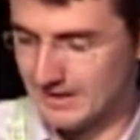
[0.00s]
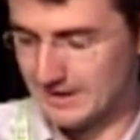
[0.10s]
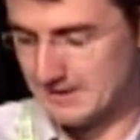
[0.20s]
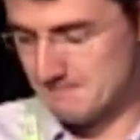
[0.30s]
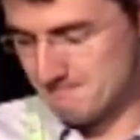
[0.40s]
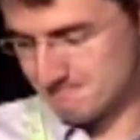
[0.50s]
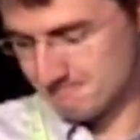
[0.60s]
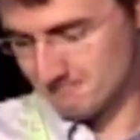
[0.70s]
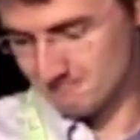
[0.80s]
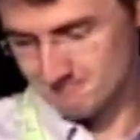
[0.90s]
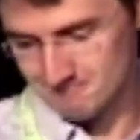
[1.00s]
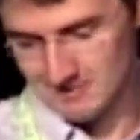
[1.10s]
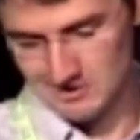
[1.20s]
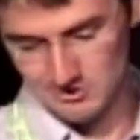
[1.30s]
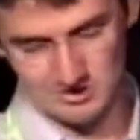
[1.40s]
And
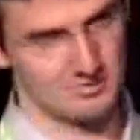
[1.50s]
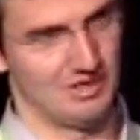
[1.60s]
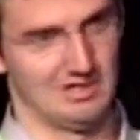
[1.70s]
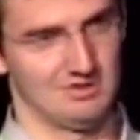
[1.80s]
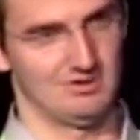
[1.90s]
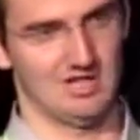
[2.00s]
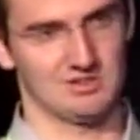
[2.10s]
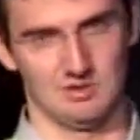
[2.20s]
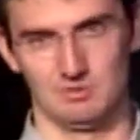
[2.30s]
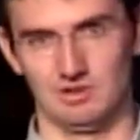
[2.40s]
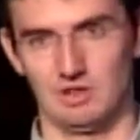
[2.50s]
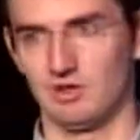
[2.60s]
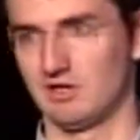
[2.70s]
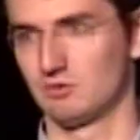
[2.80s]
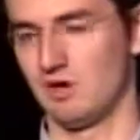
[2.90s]
those experiences are actually really
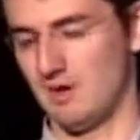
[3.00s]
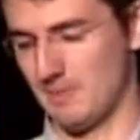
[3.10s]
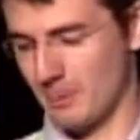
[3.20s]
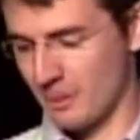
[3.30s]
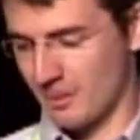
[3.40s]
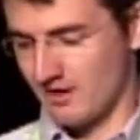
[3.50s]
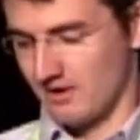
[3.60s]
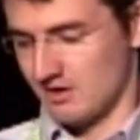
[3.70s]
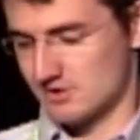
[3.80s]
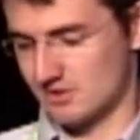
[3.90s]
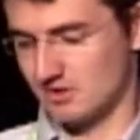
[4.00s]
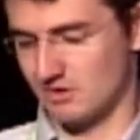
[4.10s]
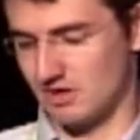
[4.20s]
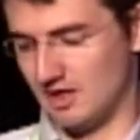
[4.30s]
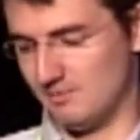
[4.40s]
quick as well.
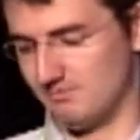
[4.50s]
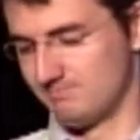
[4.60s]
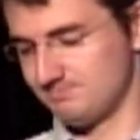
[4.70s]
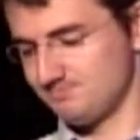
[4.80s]
So